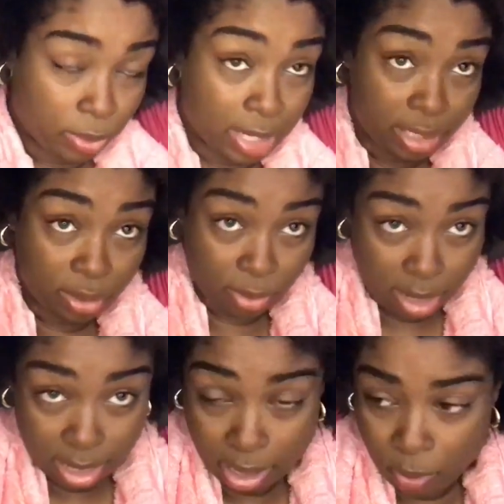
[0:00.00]

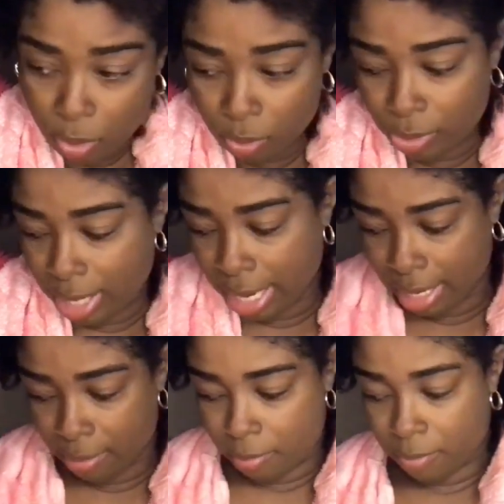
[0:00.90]
restaurant. I won't
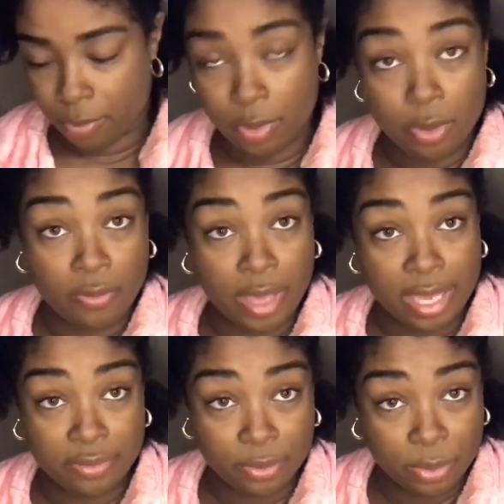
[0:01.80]
name the
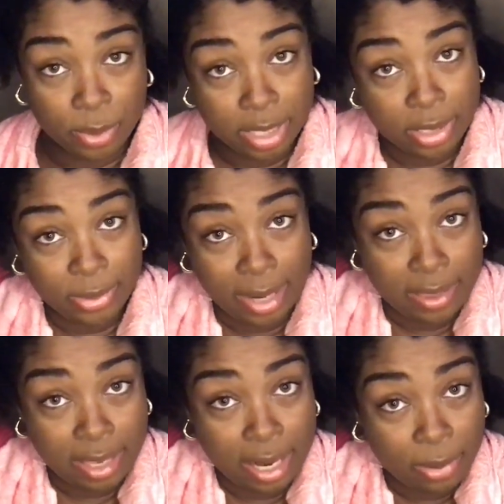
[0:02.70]
fast food
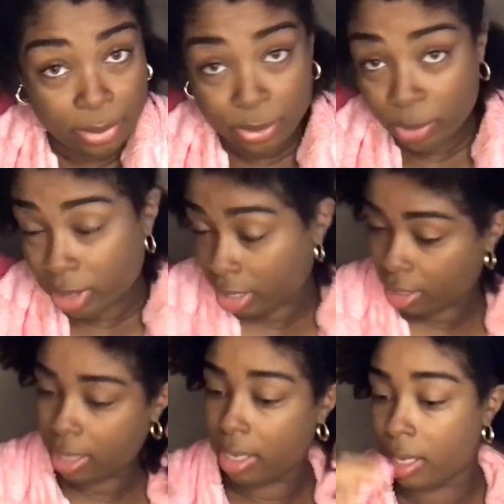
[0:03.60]
restaurant that I was
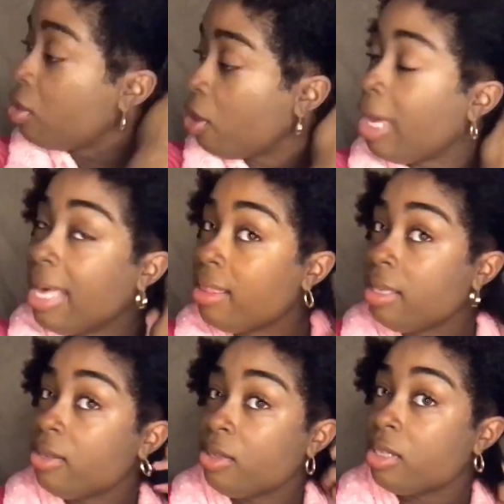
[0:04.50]
working at. So at
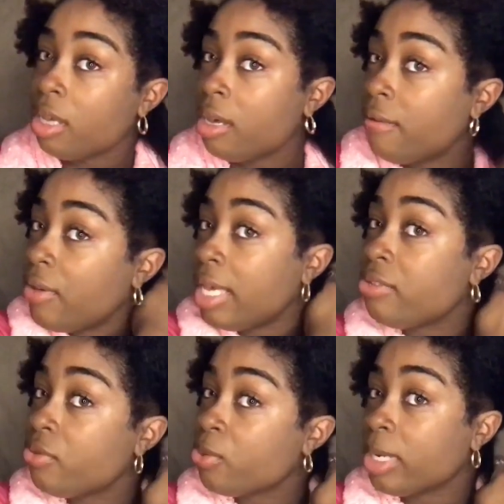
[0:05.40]
this
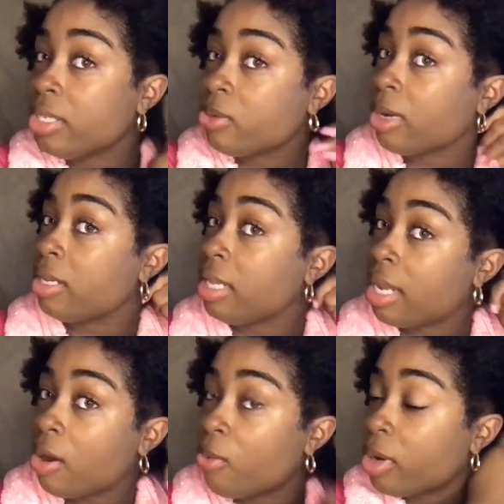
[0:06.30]
fast food restaurant
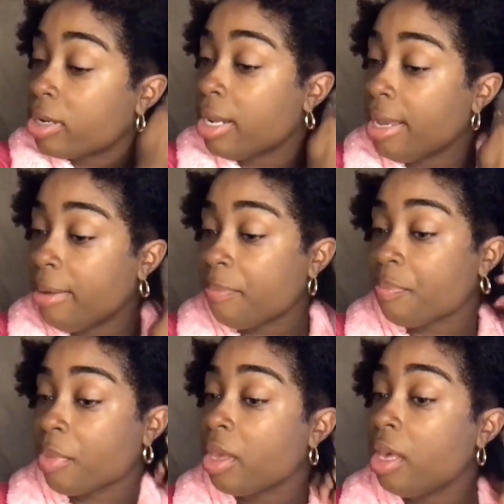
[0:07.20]
that I worked at,
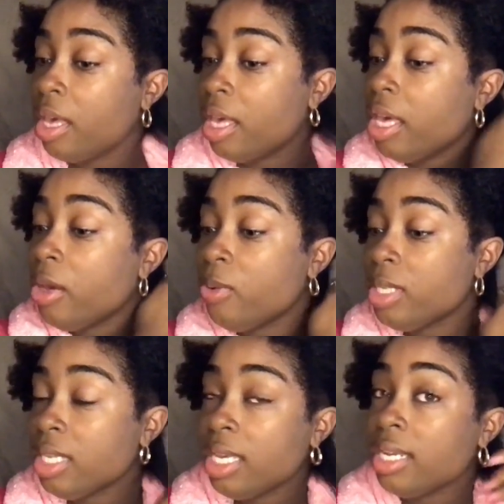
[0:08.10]
it
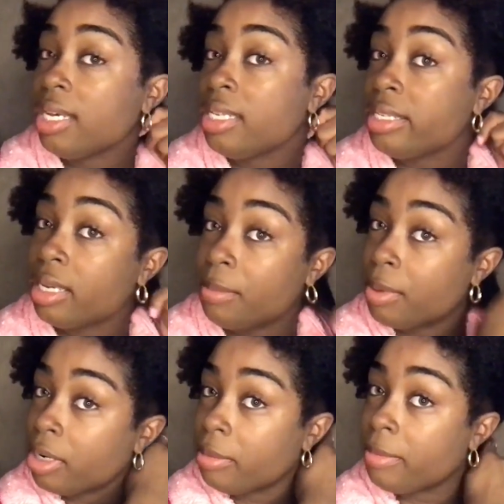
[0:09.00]
was in a
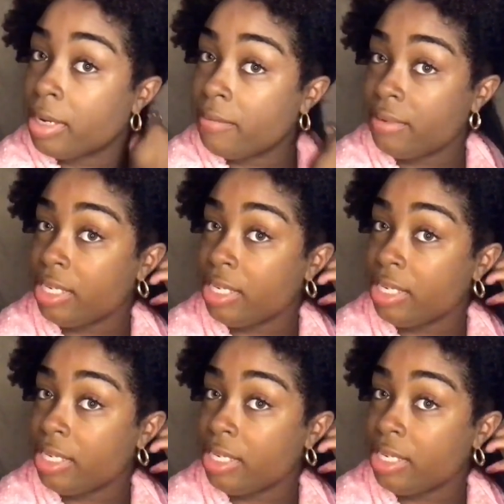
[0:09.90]
suburb of